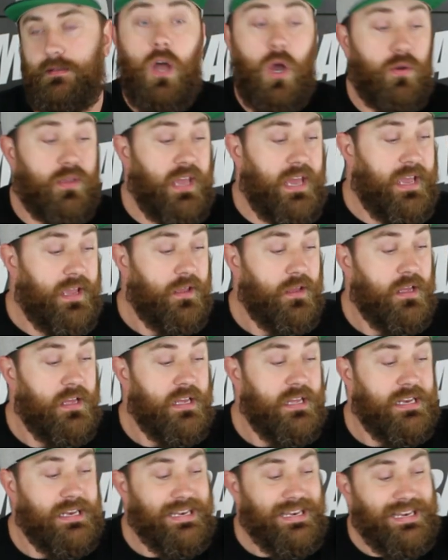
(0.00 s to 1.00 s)
Okay,
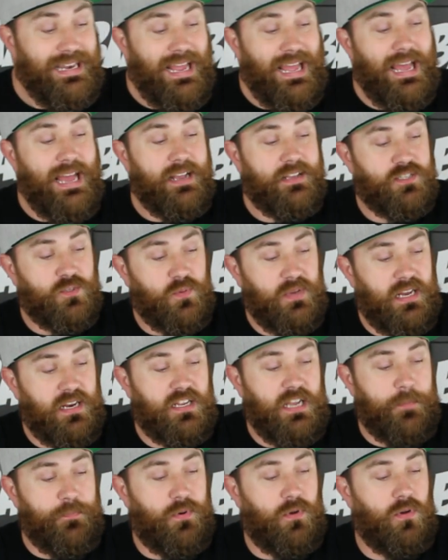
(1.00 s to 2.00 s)
next we got a
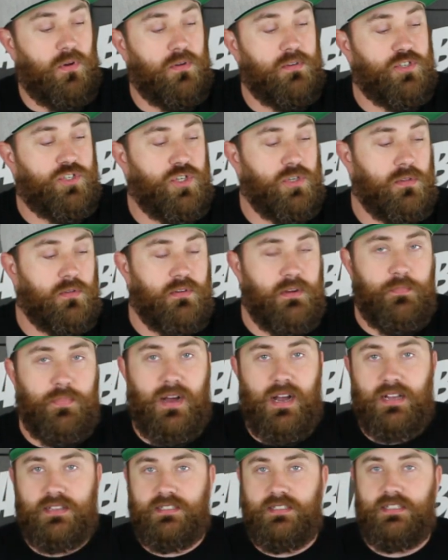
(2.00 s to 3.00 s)
couple jewelry
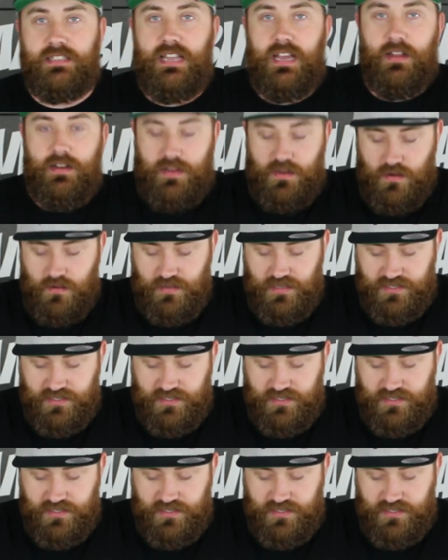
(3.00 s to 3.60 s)
boxes down here.